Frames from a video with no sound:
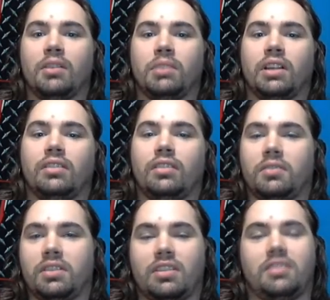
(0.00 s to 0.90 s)
but
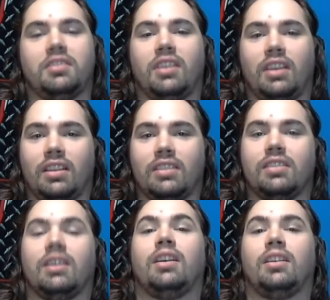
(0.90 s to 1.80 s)
there is such a thing
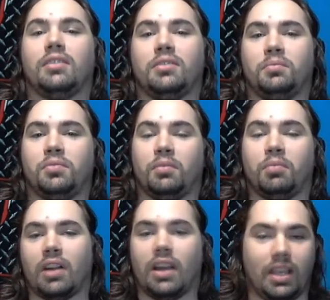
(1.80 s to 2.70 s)
as
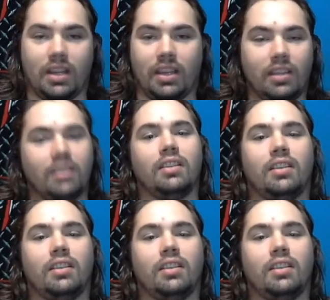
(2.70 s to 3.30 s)
propriety.